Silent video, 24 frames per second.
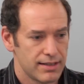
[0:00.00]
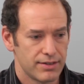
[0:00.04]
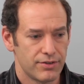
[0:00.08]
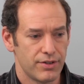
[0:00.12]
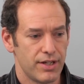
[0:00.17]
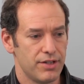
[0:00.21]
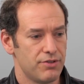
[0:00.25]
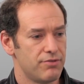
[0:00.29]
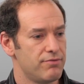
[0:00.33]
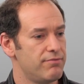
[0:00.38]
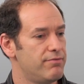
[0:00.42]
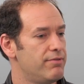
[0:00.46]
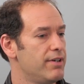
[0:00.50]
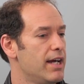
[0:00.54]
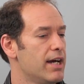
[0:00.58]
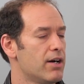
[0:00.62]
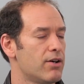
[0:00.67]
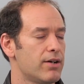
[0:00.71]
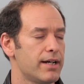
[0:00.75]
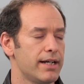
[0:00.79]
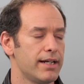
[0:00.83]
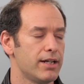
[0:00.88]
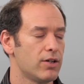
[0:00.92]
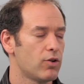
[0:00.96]
It's
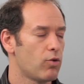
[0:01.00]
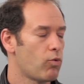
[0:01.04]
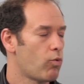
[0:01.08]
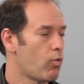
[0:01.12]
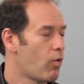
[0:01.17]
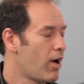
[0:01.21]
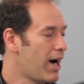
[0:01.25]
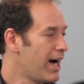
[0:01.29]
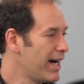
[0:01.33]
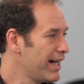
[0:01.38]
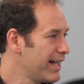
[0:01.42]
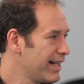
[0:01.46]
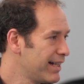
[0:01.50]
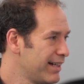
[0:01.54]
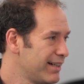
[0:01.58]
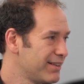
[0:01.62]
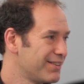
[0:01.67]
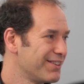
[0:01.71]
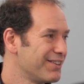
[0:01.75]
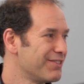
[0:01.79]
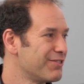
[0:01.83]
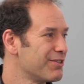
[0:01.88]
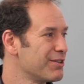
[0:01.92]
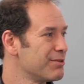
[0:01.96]
very
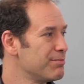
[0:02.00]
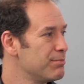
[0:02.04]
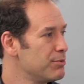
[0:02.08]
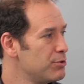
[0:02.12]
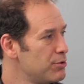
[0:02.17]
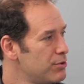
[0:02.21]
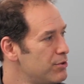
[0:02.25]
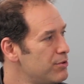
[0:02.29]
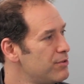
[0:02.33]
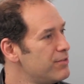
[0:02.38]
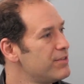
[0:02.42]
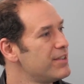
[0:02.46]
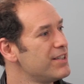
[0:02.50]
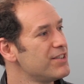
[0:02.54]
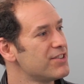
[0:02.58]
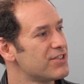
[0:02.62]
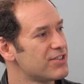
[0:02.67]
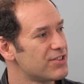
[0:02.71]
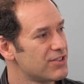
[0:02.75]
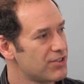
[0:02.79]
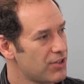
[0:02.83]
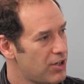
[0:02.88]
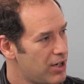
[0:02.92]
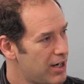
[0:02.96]
quiet and removed and
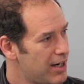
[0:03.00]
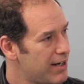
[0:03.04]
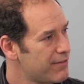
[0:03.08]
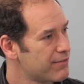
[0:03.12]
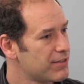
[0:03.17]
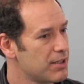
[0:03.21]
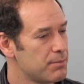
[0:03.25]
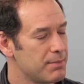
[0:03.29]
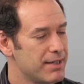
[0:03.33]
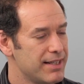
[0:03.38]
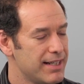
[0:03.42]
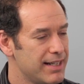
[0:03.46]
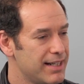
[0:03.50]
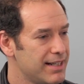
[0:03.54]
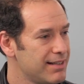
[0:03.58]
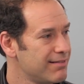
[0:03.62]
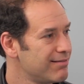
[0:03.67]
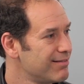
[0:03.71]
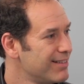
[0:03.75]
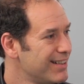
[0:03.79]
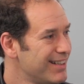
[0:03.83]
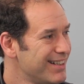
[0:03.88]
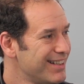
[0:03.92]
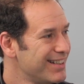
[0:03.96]
soft. I mean, they
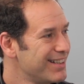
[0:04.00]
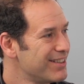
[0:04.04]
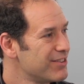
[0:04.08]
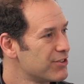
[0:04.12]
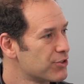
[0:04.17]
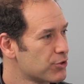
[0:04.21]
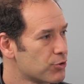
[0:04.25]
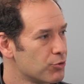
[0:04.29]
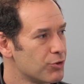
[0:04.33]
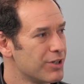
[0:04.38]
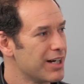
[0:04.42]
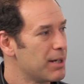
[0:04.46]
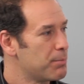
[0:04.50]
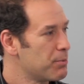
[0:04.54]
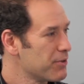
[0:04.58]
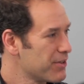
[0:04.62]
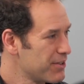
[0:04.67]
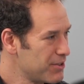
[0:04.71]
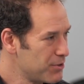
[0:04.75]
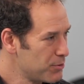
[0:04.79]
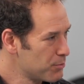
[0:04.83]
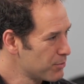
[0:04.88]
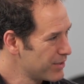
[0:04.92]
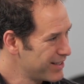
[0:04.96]
didn't screw it up
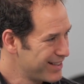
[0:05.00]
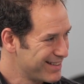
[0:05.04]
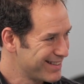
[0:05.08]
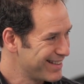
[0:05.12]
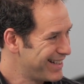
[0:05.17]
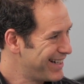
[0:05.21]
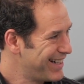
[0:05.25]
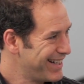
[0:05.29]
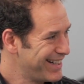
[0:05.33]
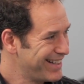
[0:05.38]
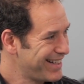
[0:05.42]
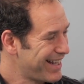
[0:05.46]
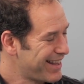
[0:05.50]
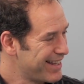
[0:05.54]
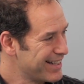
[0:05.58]
with the new redesign.